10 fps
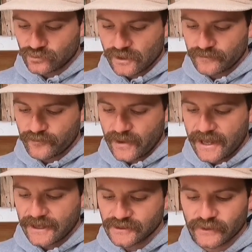what
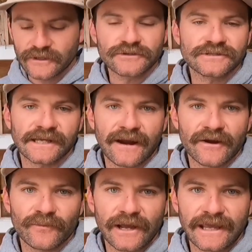bag do I use to
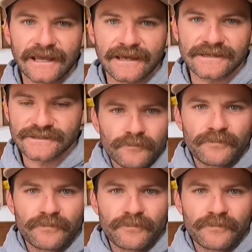carry my gear?